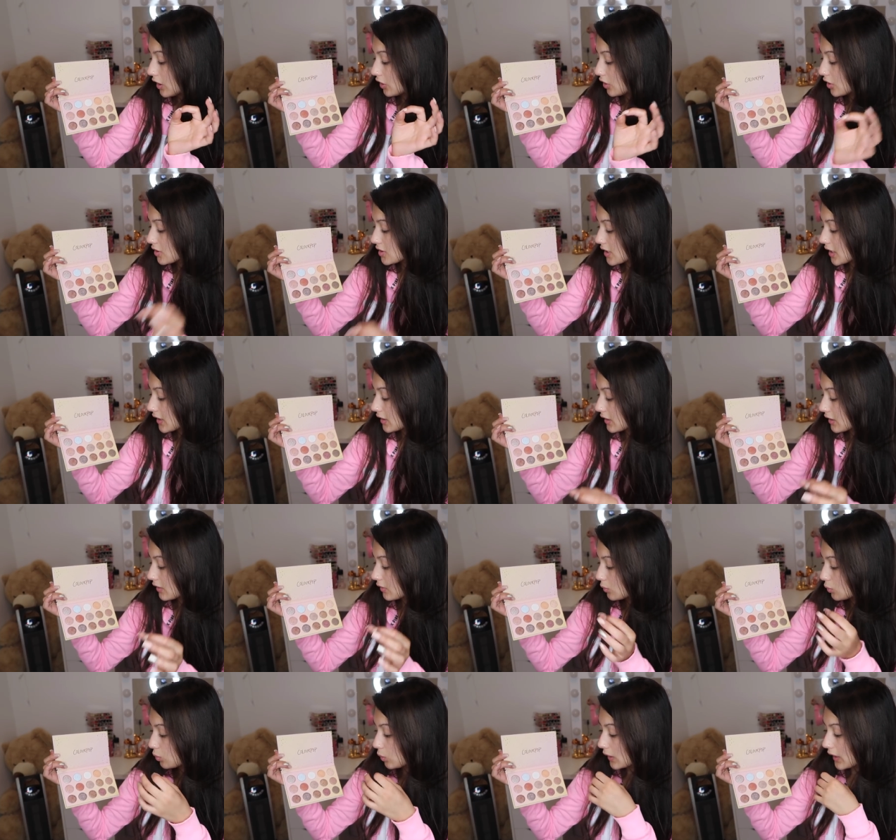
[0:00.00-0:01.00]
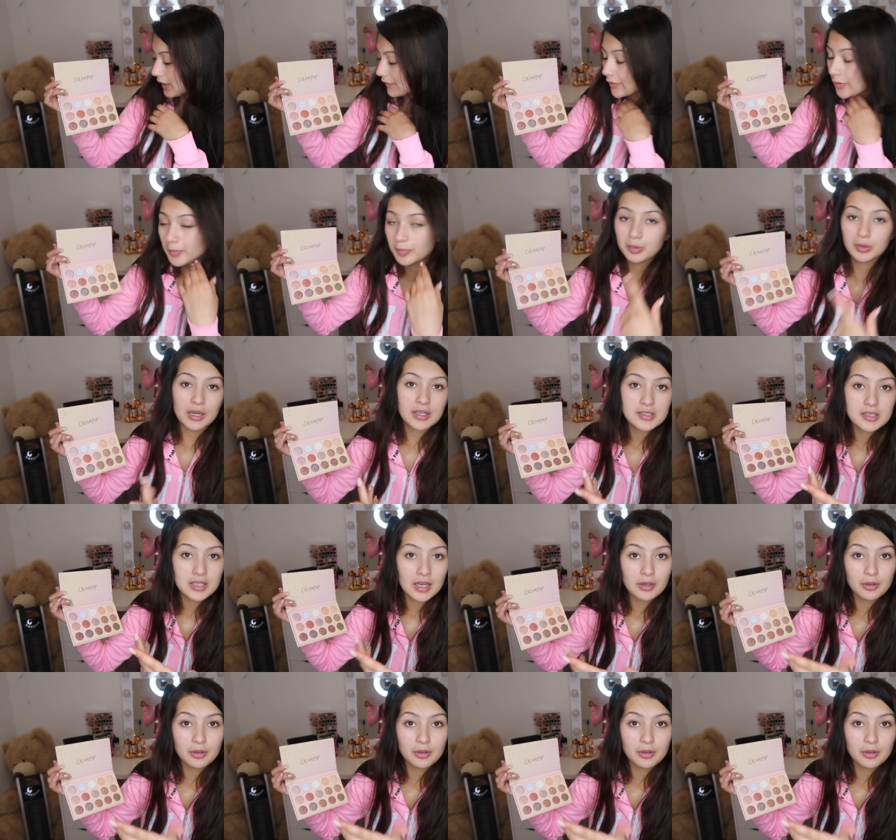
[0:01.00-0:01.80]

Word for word: It looks like whatever pressed it,